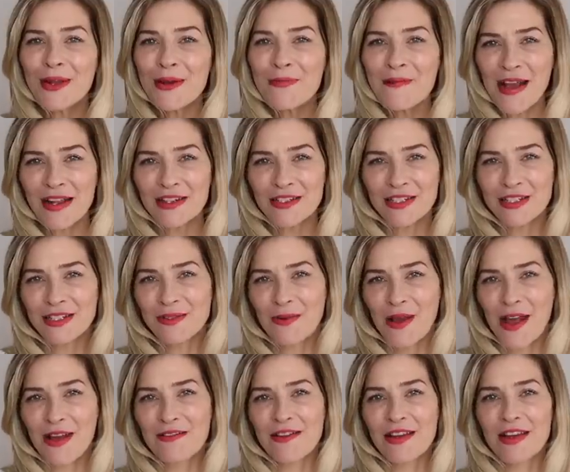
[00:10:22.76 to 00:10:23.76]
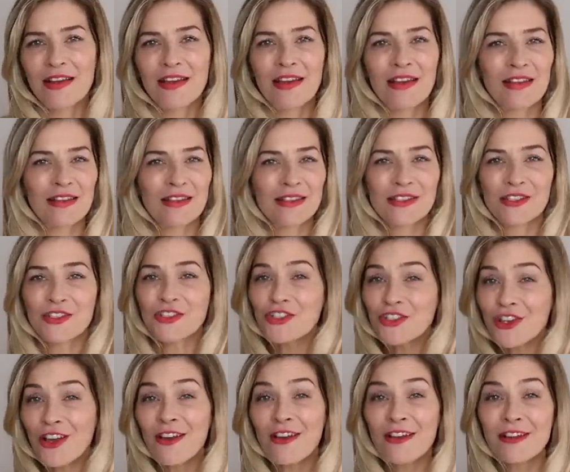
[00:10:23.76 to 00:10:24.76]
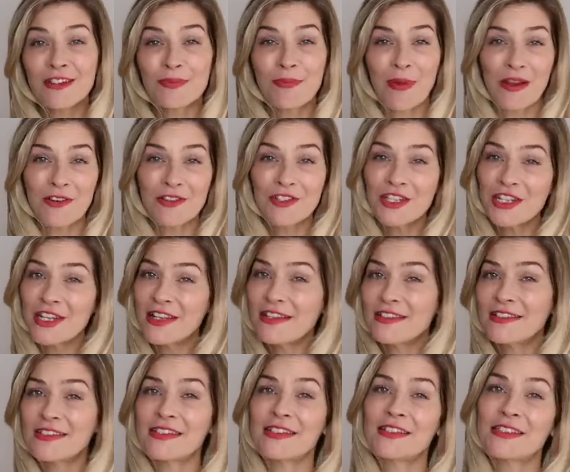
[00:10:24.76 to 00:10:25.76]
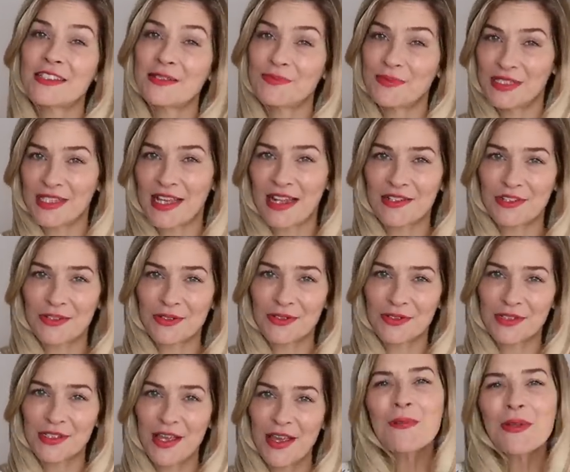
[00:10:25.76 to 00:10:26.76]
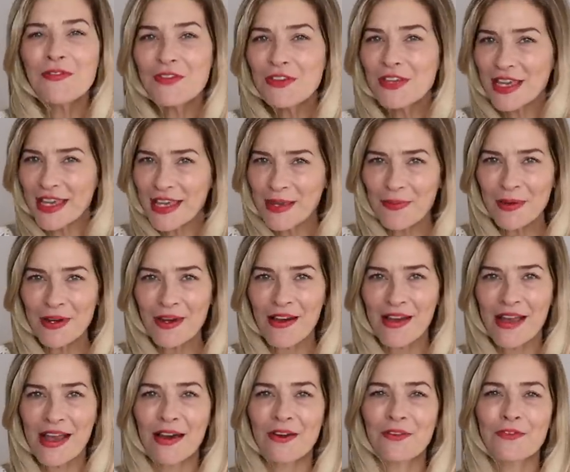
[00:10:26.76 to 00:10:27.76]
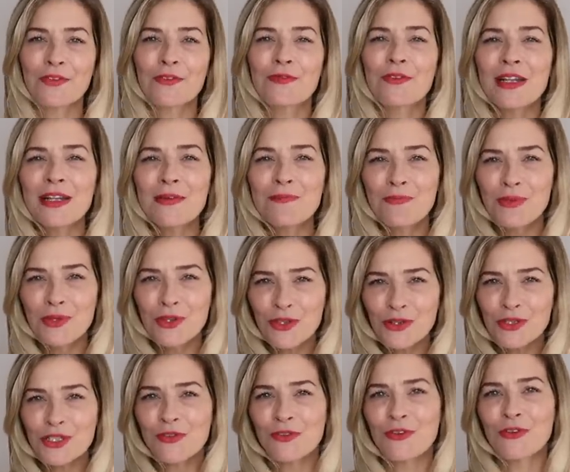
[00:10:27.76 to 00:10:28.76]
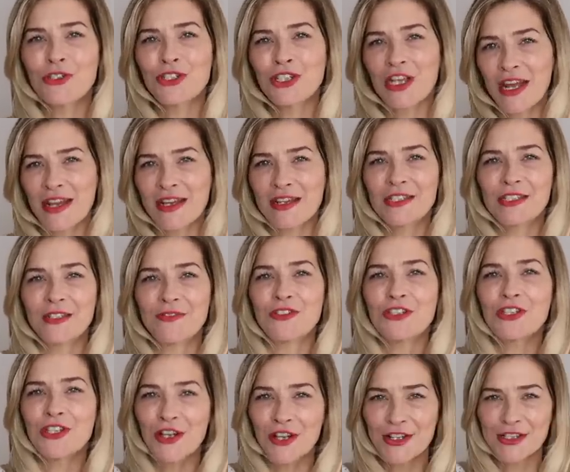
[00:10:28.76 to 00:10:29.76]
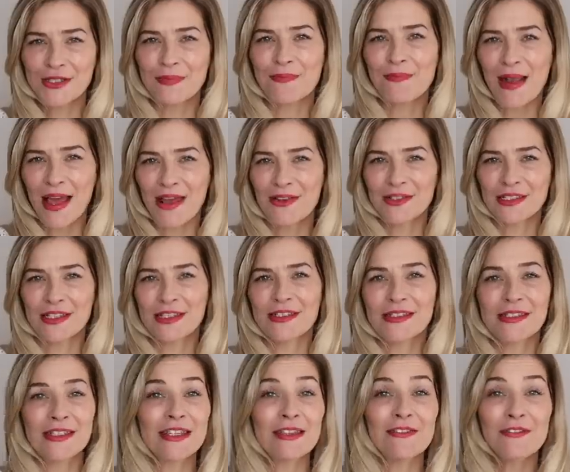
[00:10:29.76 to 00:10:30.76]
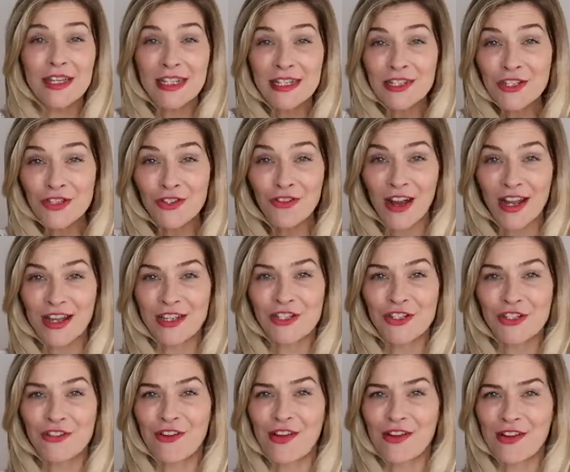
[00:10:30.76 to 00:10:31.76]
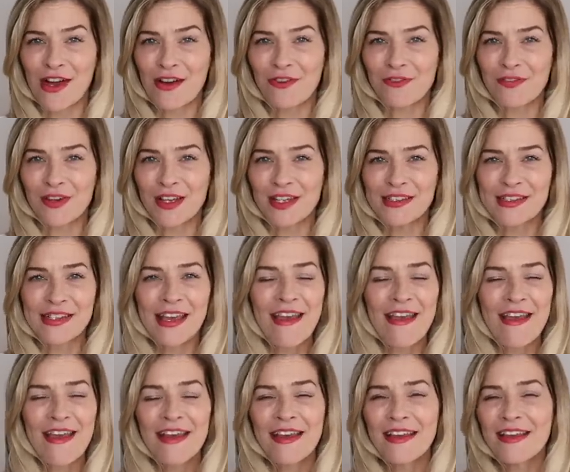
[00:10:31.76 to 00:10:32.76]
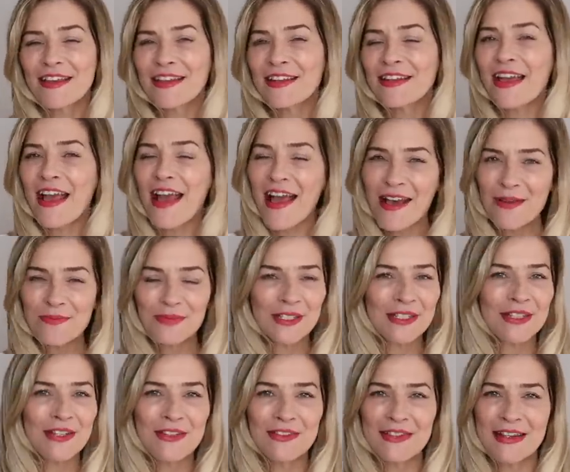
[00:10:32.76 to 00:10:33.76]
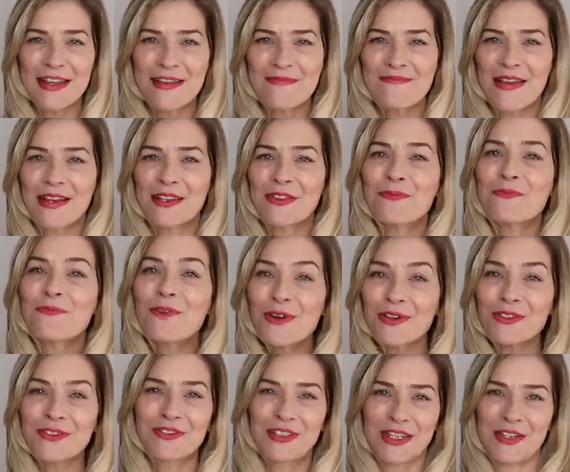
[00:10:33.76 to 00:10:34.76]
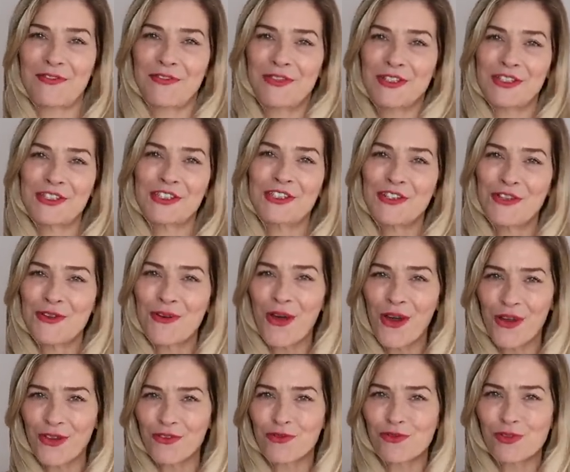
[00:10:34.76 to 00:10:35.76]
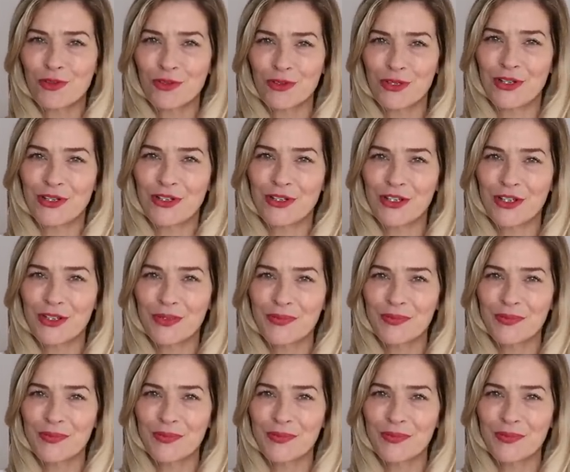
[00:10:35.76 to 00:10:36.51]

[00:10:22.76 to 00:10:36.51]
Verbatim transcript: I'm actually wearing is a shirt, a pair of jeans and some sandals. But if you keep an eye out for really beautiful shades of shirts and blouses that you integrate into your own outfits, it can absolutely make the world of difference to your overall look.